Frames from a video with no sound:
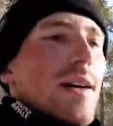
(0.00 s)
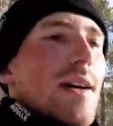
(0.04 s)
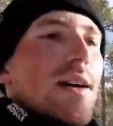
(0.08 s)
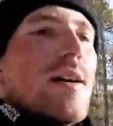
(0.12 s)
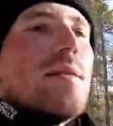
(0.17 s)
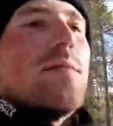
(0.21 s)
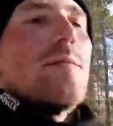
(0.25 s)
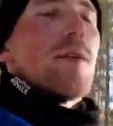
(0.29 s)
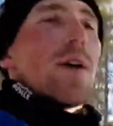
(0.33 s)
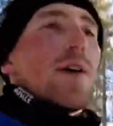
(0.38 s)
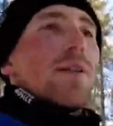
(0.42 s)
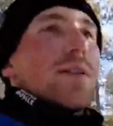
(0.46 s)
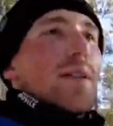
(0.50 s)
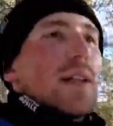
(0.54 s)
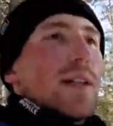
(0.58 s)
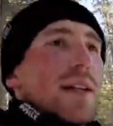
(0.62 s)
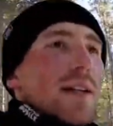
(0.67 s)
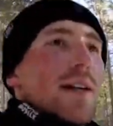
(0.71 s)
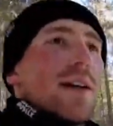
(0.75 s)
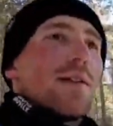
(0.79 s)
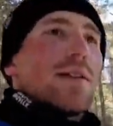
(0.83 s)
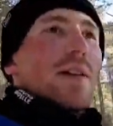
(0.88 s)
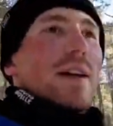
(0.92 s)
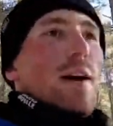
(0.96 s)

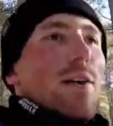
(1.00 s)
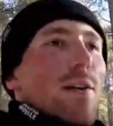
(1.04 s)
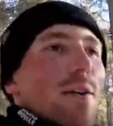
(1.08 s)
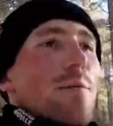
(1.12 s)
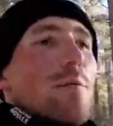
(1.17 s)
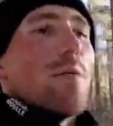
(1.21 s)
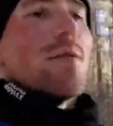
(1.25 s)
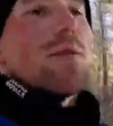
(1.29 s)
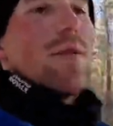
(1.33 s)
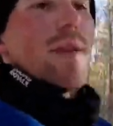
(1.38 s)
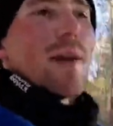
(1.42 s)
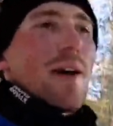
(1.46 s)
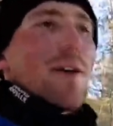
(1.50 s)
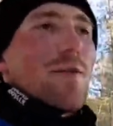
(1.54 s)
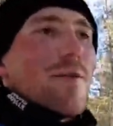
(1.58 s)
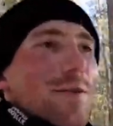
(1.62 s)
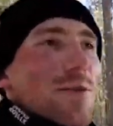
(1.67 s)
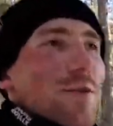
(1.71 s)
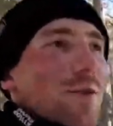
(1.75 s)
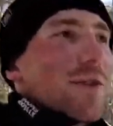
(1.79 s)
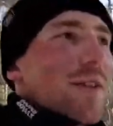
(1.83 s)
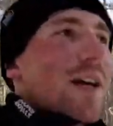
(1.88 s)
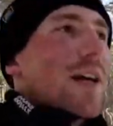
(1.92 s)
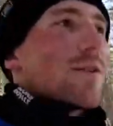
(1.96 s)
Obviously I did have to carry them up
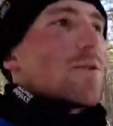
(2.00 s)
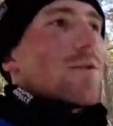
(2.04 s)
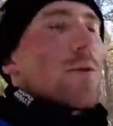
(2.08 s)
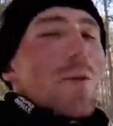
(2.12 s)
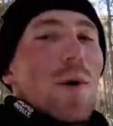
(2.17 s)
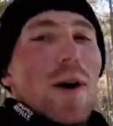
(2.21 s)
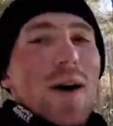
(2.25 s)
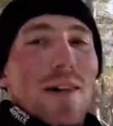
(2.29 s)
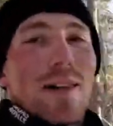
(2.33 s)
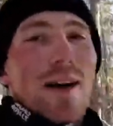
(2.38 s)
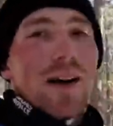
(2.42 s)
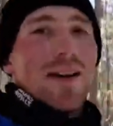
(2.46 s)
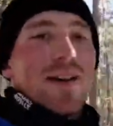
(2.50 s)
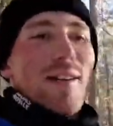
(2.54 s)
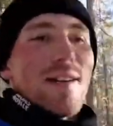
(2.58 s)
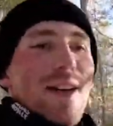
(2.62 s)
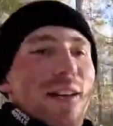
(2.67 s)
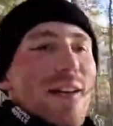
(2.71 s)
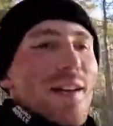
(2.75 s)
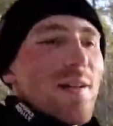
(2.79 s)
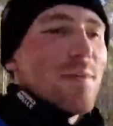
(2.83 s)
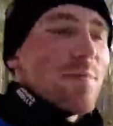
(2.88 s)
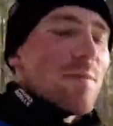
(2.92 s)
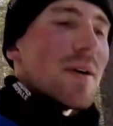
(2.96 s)
there, which was extra weight that I
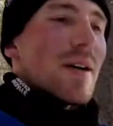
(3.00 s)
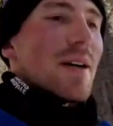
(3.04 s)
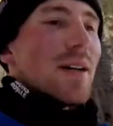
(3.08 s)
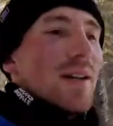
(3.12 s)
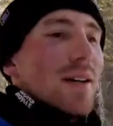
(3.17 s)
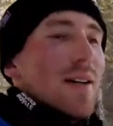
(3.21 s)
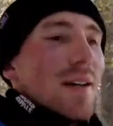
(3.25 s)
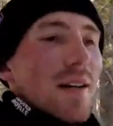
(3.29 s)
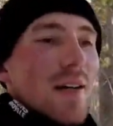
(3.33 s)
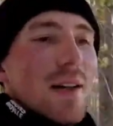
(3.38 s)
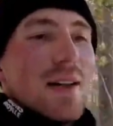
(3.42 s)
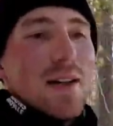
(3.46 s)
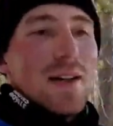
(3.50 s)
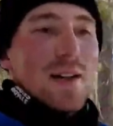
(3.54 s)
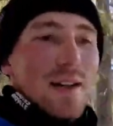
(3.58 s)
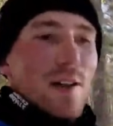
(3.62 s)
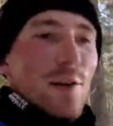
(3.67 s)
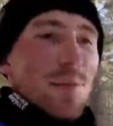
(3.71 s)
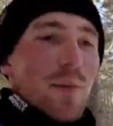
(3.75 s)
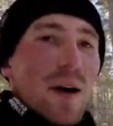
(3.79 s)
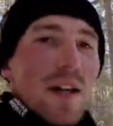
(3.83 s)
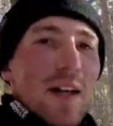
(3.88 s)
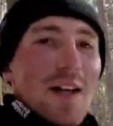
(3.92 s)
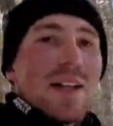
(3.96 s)
didn't need, but
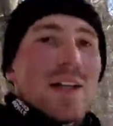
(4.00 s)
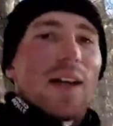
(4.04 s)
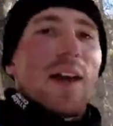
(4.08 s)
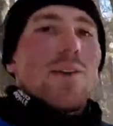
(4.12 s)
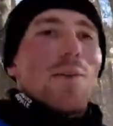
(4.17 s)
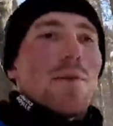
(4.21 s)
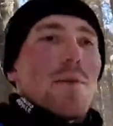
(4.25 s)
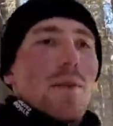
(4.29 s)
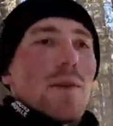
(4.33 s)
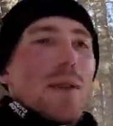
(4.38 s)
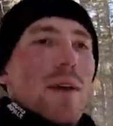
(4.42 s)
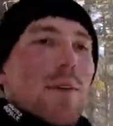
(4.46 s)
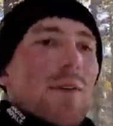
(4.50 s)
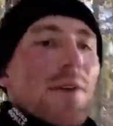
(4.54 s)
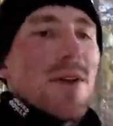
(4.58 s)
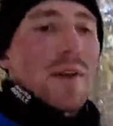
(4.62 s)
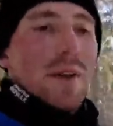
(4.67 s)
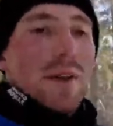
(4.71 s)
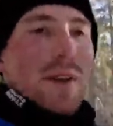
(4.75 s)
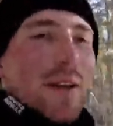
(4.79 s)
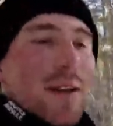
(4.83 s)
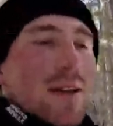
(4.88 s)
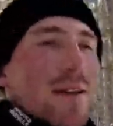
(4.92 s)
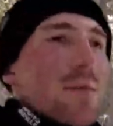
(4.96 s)
it's better to carry them up there
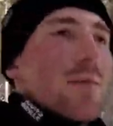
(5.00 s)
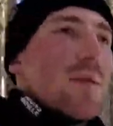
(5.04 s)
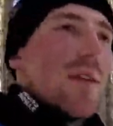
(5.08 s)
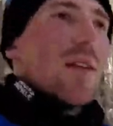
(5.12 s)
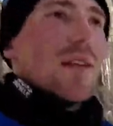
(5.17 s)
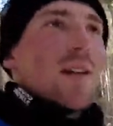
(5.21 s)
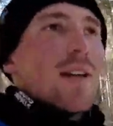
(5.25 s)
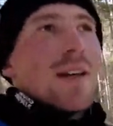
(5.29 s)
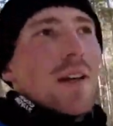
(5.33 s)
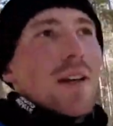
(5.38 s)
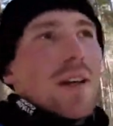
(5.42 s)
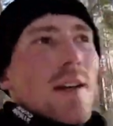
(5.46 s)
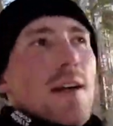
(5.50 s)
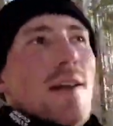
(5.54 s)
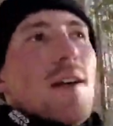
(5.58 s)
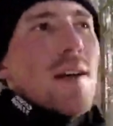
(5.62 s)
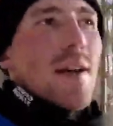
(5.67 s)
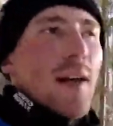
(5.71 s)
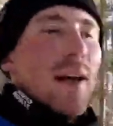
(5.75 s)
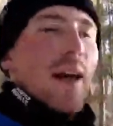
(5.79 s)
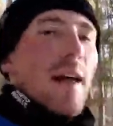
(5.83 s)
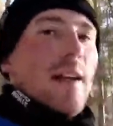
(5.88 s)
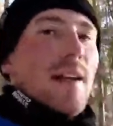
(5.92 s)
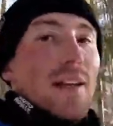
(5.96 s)
and not need them than
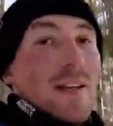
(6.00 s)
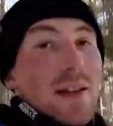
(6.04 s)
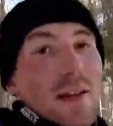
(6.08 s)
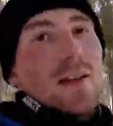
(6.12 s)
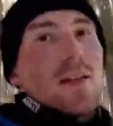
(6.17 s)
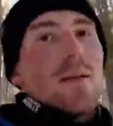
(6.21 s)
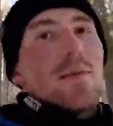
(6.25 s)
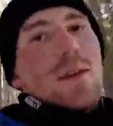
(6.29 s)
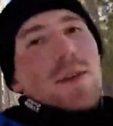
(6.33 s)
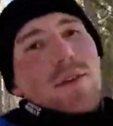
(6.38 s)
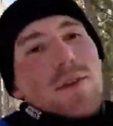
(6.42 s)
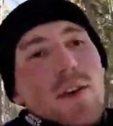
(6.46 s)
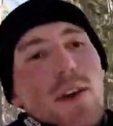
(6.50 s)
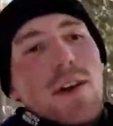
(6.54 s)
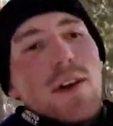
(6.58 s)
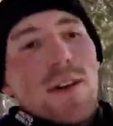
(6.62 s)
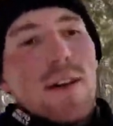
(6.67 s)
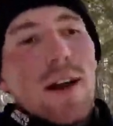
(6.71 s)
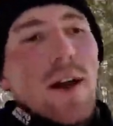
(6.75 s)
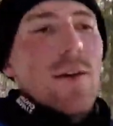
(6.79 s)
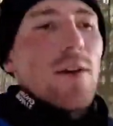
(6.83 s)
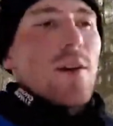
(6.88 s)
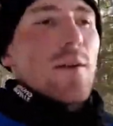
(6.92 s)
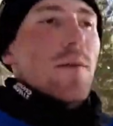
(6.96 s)
need them and
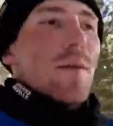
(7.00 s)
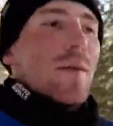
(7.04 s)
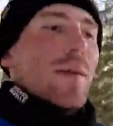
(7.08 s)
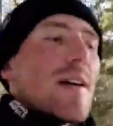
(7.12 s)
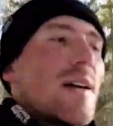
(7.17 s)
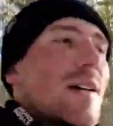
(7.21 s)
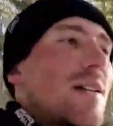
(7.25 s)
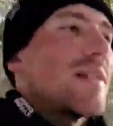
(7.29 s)
not carry them